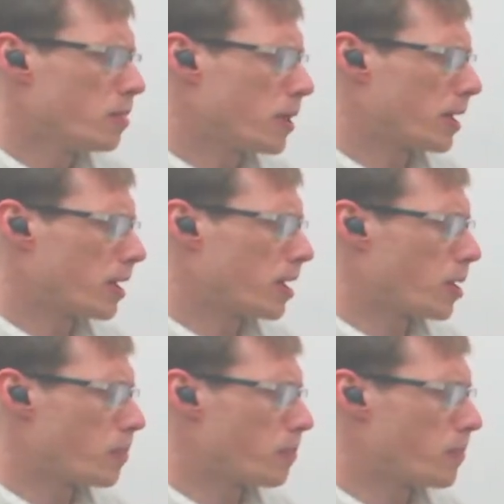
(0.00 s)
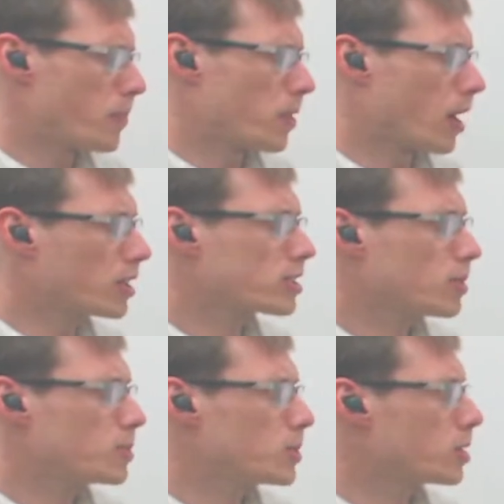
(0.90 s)
But lots of
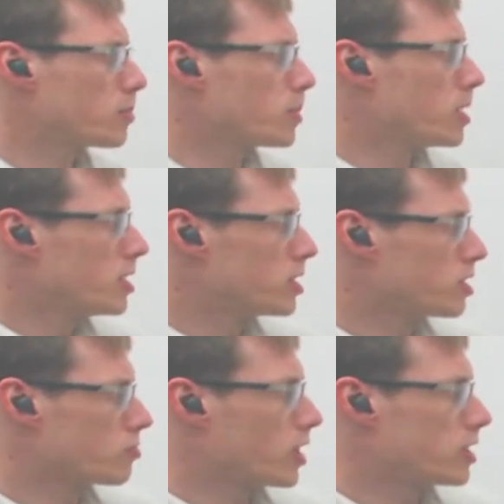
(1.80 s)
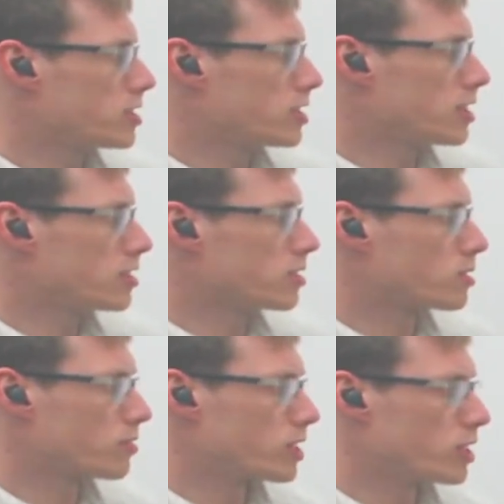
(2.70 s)
times you end up just running statistical
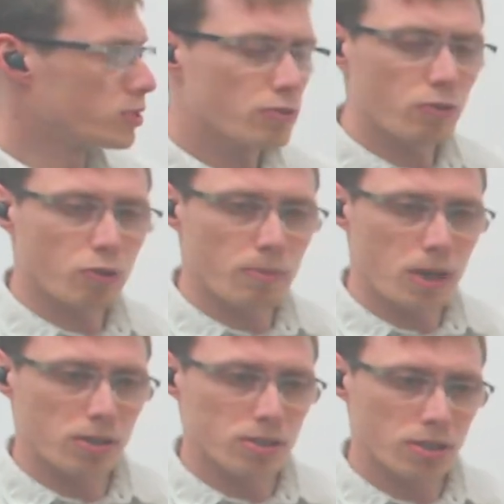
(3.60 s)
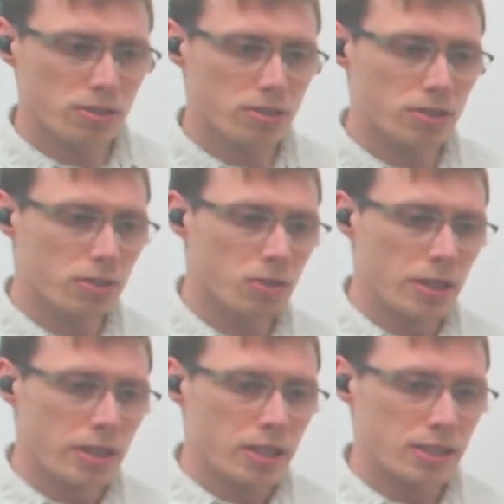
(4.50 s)
or reduced form models also,
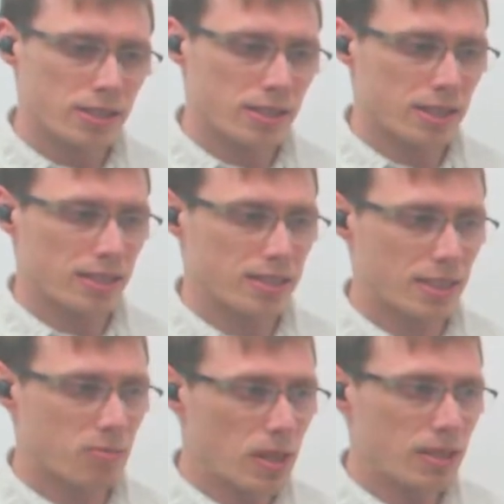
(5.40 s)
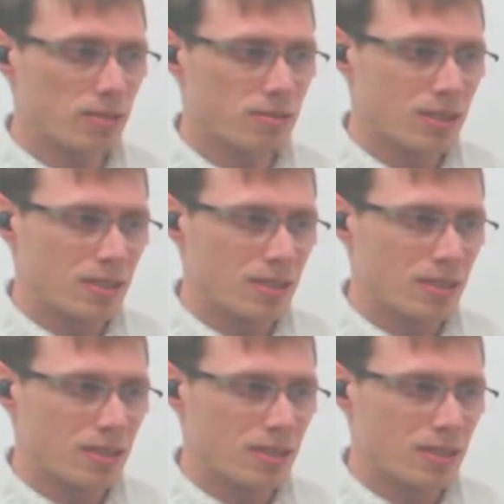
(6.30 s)
just to kind of say, well,